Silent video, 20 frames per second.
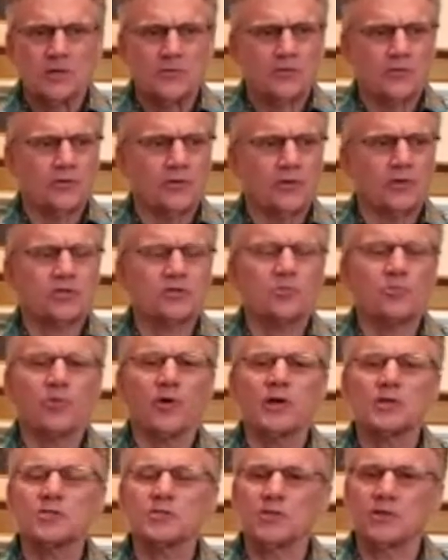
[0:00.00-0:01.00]
to
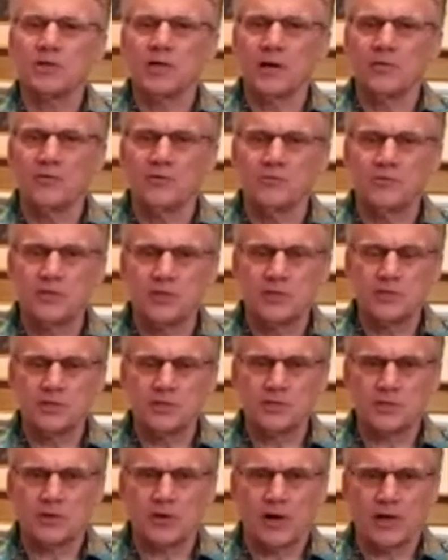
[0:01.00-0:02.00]
express the love of
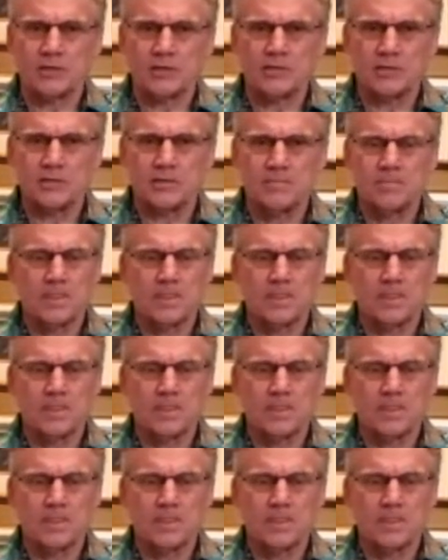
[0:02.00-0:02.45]
Jesus Christ.